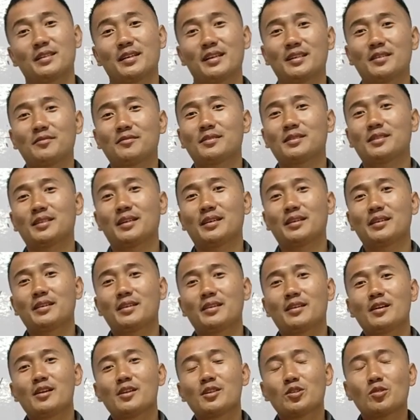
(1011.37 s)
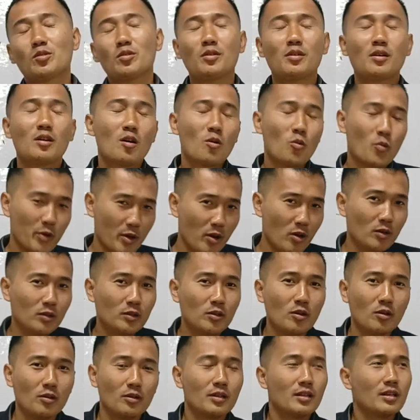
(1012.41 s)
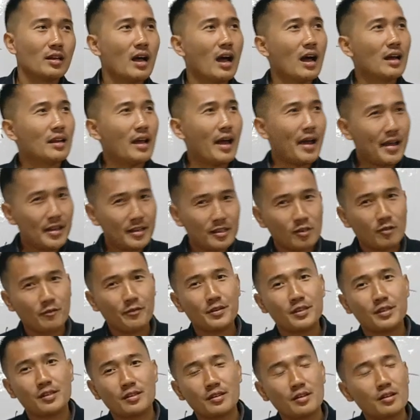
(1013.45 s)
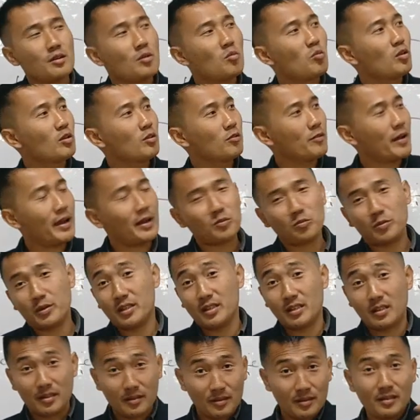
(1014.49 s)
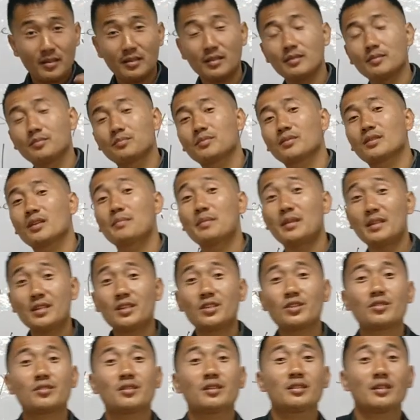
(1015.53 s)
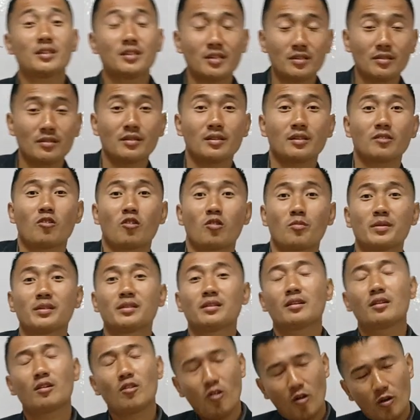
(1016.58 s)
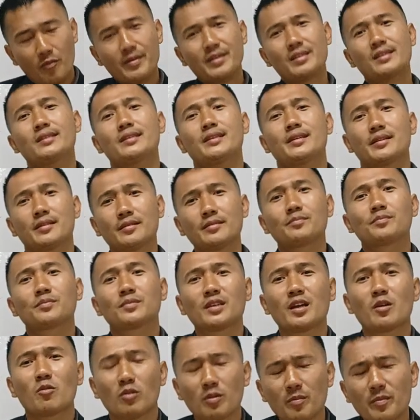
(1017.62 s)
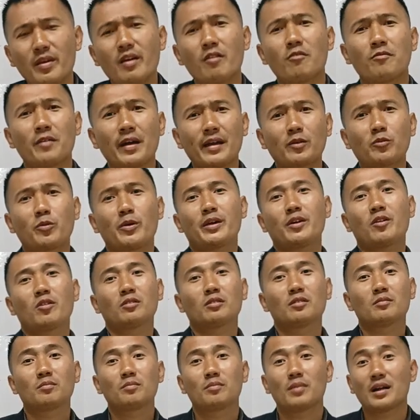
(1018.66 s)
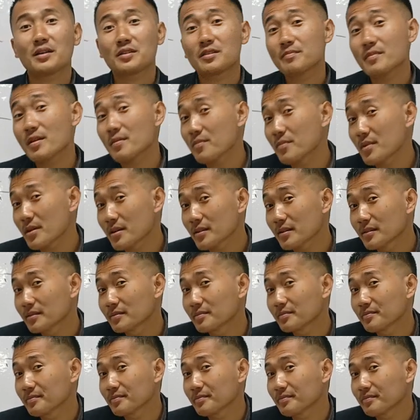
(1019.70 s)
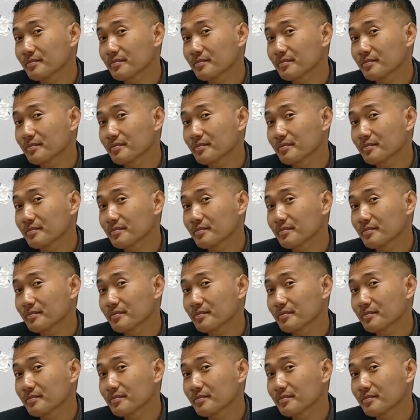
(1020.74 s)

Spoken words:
the end of the day. So we all know an IAS officer will fight with the ministers of the central government. Obviously, there will be a fight going on. But remember,